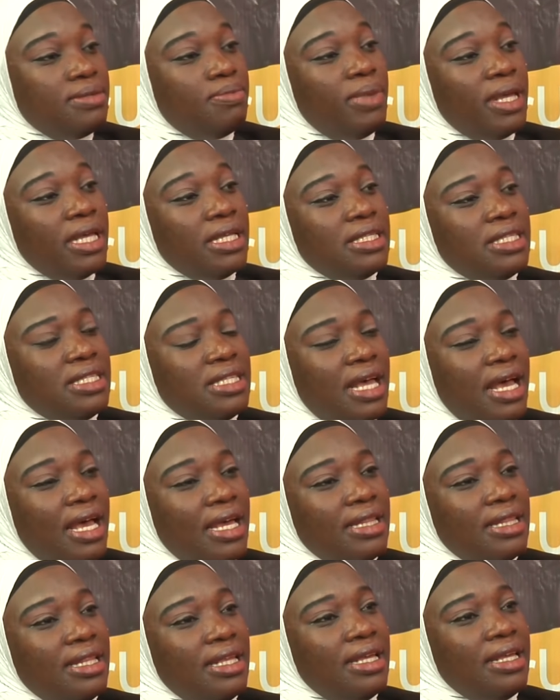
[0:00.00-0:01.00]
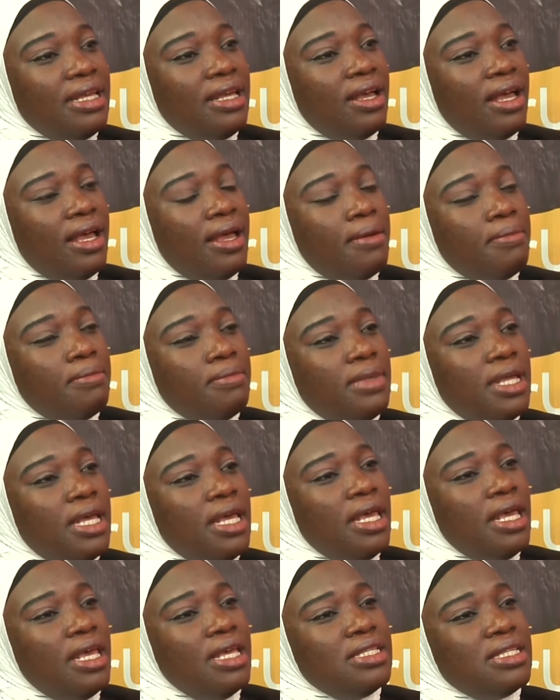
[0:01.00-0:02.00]
True, yeah. But I think um,
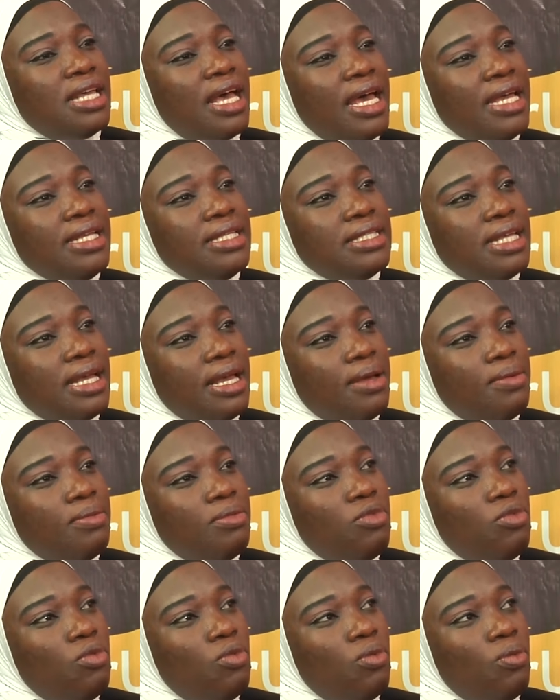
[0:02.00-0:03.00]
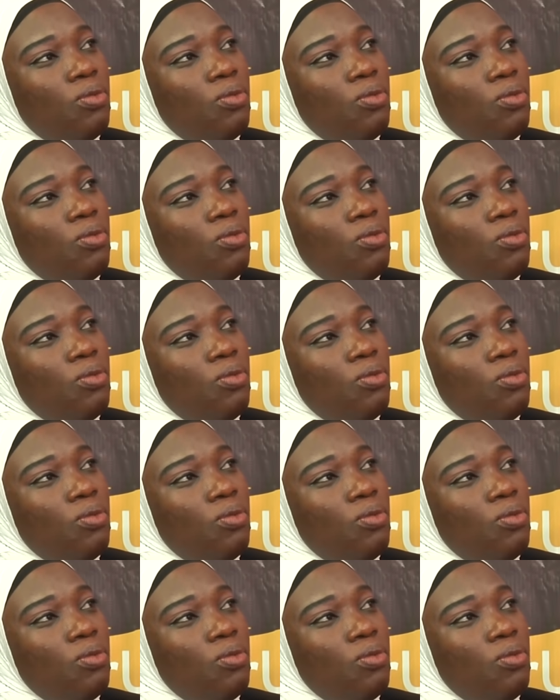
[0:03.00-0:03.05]
it's high time